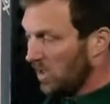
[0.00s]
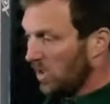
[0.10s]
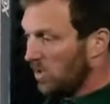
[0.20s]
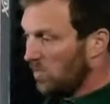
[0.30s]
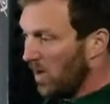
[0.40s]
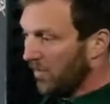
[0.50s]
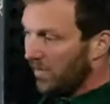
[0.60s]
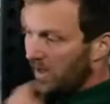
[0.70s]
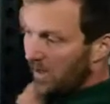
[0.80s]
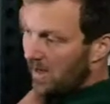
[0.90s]
You might
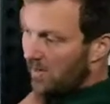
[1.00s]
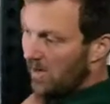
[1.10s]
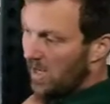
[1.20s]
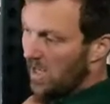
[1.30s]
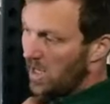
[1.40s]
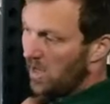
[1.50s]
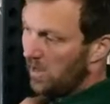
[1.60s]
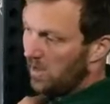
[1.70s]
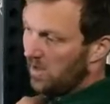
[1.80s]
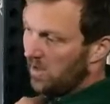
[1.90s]
feel a little bit here
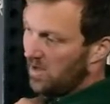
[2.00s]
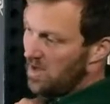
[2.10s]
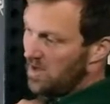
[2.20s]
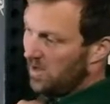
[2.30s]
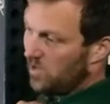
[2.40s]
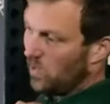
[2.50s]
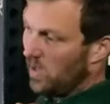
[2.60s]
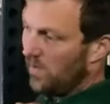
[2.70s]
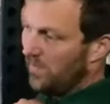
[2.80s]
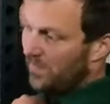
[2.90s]
as
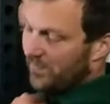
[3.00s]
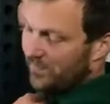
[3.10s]
well